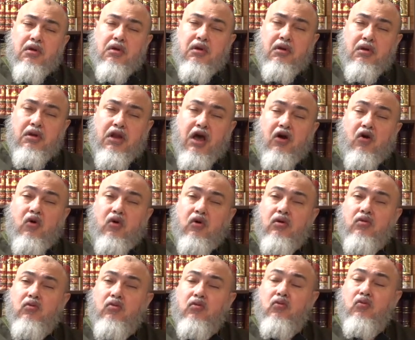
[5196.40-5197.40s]
Now,
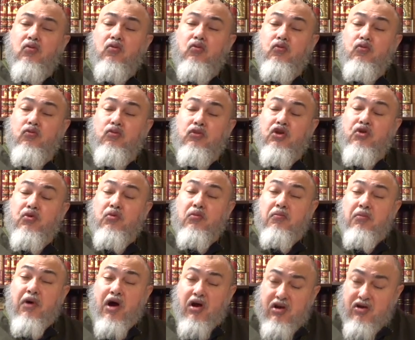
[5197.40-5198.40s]
the
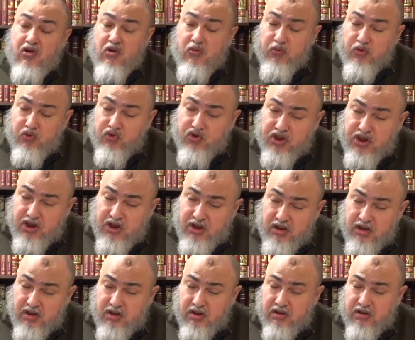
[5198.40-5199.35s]
remarkable thing